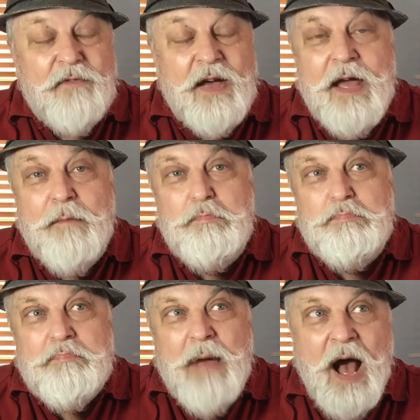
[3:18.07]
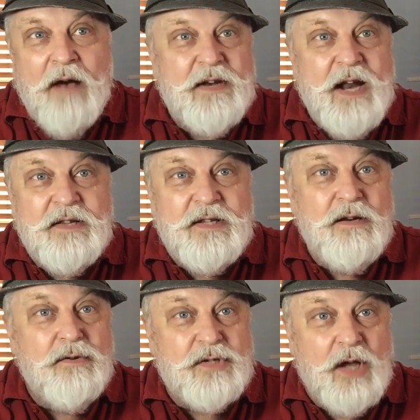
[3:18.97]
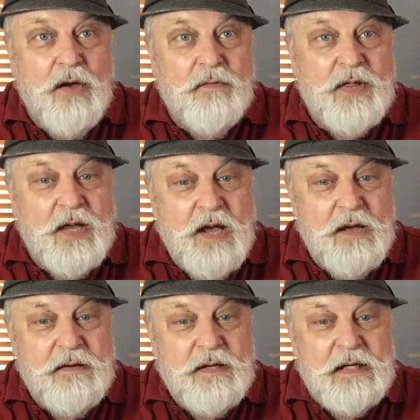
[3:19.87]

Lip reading: For him, 6 or so for the year.